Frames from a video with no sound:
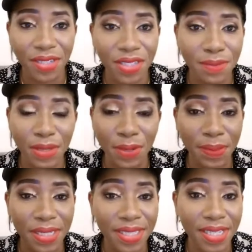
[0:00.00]
I just make
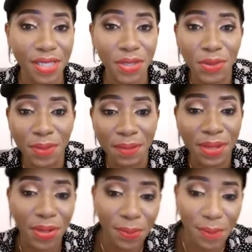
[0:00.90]
up. I stay at home. I
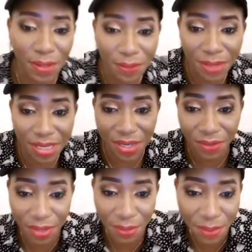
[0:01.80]
make up. I look
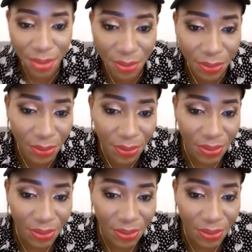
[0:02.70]
myself in the mirror.